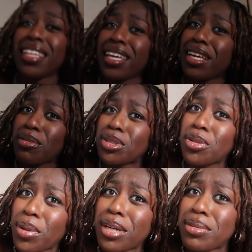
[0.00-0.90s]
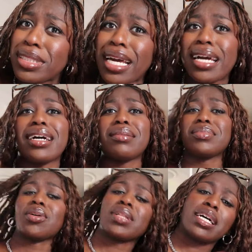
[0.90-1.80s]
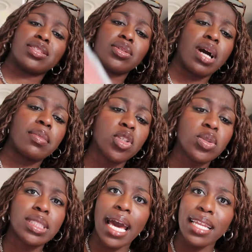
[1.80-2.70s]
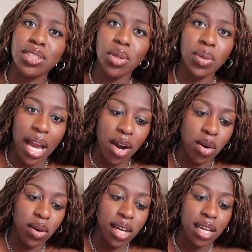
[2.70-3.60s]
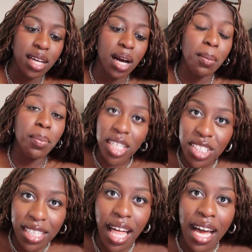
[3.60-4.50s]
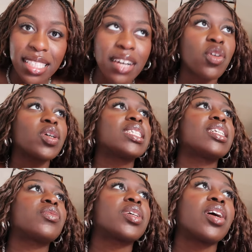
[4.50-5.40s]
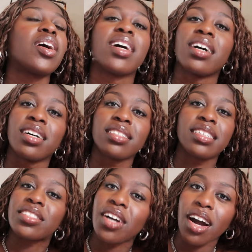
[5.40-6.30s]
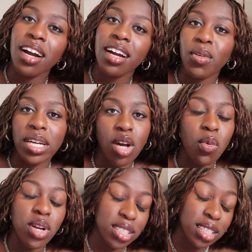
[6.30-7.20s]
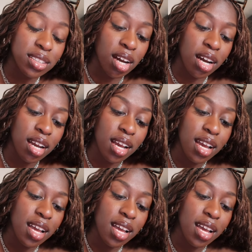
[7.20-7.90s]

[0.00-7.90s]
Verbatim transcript: It was quick with that. I'm so glad. So I'm so sad it's sold out. A bungee class. I've always seen one on uh TikTok. Well, I saw one on TikTok.